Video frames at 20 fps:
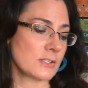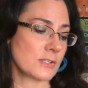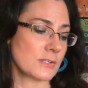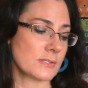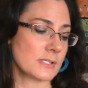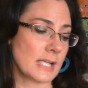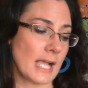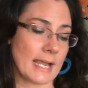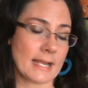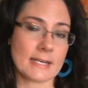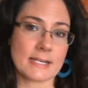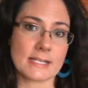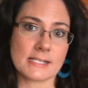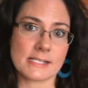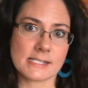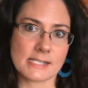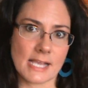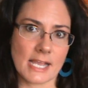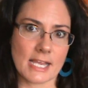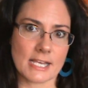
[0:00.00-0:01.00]

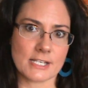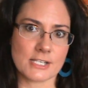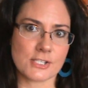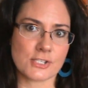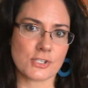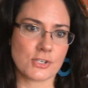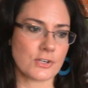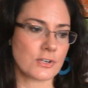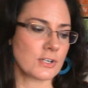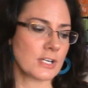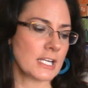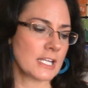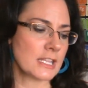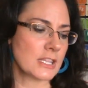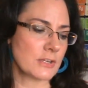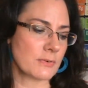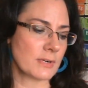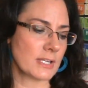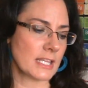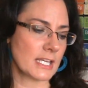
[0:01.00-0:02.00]
Societese
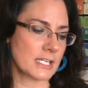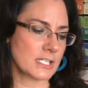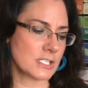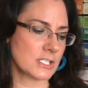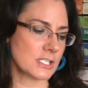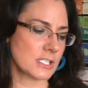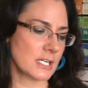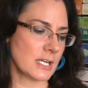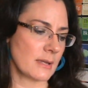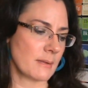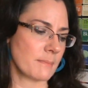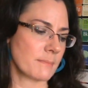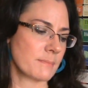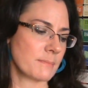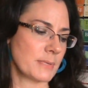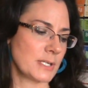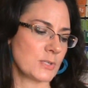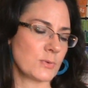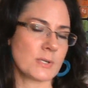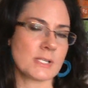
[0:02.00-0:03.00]
discerning the relationship
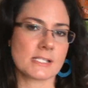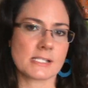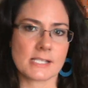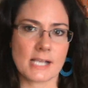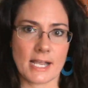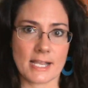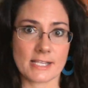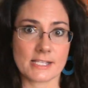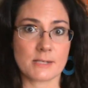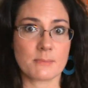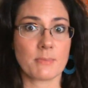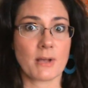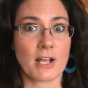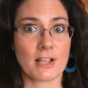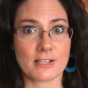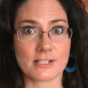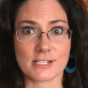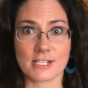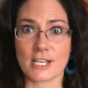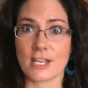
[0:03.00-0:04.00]
between science and
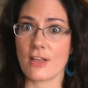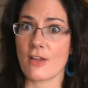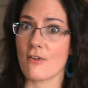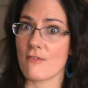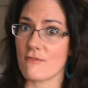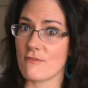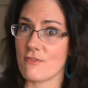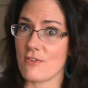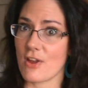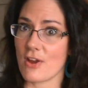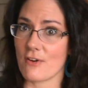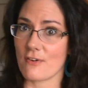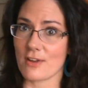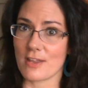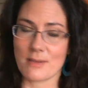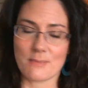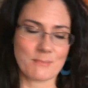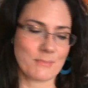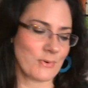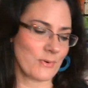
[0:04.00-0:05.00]
policy,
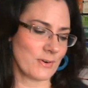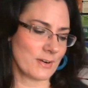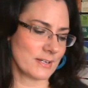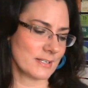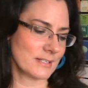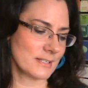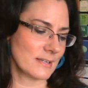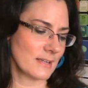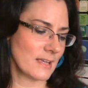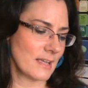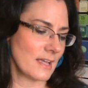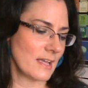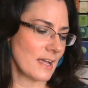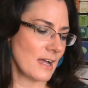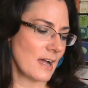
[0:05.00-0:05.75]
very important.